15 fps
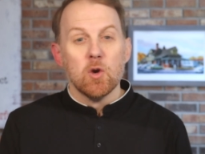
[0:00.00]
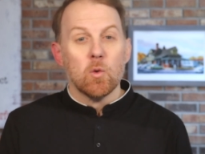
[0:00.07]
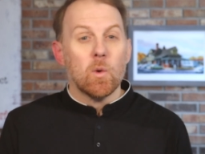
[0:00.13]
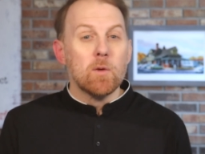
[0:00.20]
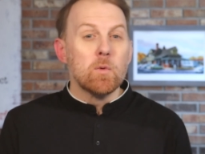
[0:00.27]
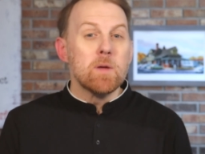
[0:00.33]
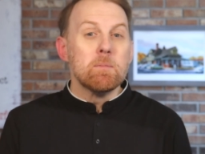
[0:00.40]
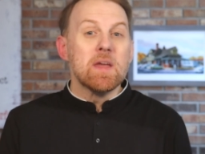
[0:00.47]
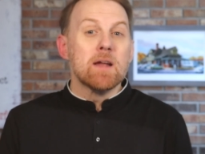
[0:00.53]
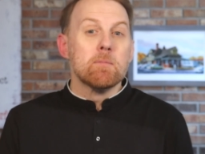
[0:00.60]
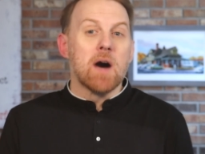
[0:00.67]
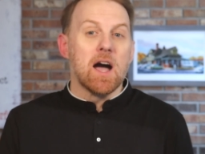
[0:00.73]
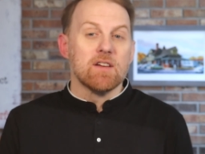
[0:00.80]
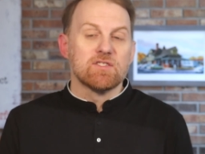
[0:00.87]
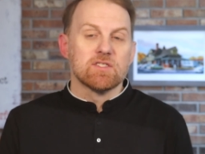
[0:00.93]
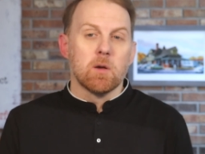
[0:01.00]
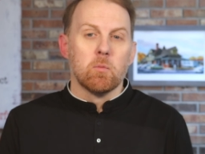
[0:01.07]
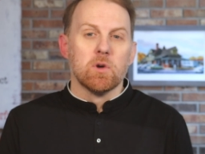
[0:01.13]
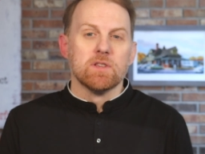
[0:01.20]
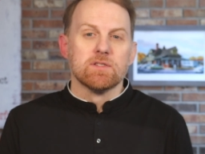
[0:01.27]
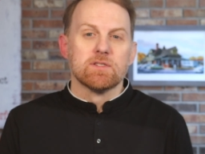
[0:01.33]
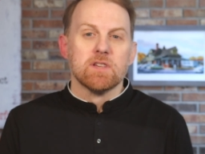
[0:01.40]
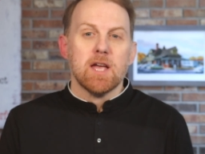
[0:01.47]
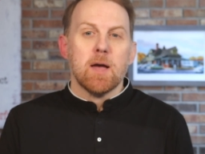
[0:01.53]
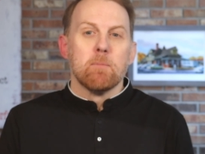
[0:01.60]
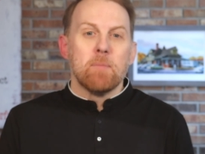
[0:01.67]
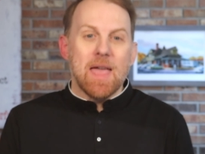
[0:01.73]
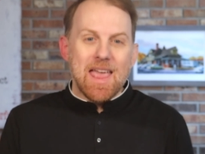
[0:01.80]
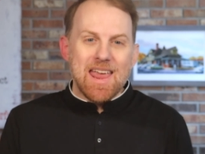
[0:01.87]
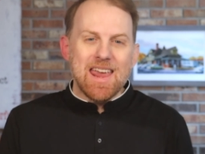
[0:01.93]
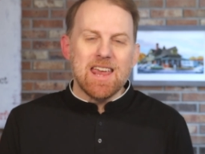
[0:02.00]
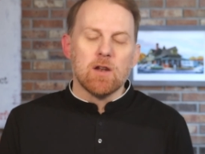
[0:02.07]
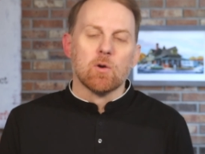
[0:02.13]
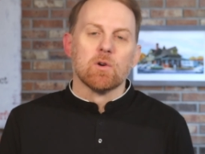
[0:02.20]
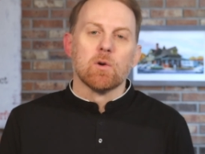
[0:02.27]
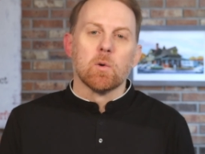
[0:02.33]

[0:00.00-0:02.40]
When we minimize someone's pain or,